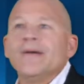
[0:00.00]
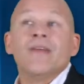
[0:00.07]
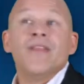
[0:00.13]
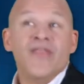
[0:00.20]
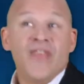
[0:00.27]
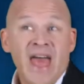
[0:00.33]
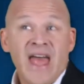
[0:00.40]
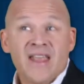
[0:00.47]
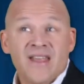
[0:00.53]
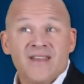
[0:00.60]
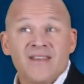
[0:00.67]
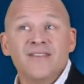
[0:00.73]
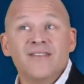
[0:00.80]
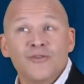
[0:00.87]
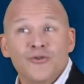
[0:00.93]

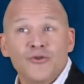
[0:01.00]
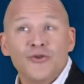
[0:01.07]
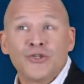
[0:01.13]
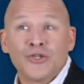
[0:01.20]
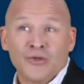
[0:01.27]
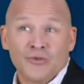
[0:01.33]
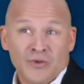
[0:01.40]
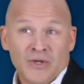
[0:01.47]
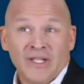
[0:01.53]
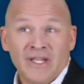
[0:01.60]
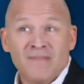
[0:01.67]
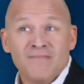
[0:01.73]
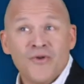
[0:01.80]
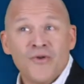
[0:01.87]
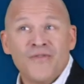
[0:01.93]
Then you should really
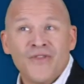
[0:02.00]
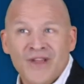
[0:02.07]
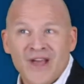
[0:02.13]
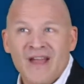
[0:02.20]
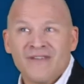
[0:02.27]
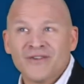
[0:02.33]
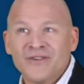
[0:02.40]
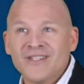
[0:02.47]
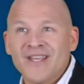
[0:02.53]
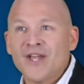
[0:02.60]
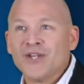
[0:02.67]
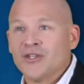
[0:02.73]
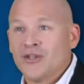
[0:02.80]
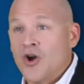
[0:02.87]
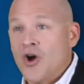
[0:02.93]
move the
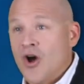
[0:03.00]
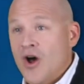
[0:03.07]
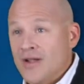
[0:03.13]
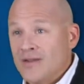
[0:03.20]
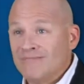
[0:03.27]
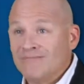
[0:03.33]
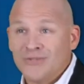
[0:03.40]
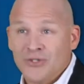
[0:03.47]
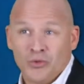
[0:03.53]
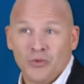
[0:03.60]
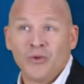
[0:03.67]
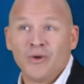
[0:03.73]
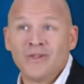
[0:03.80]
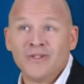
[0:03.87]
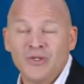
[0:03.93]
conversation on
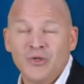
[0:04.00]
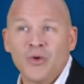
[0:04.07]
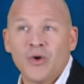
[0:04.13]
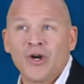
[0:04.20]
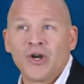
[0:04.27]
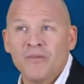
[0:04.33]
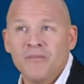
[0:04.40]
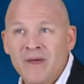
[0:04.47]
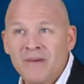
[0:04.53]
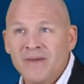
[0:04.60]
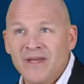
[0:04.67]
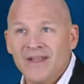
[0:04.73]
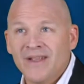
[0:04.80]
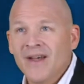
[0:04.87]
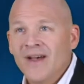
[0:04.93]
towards your commitment.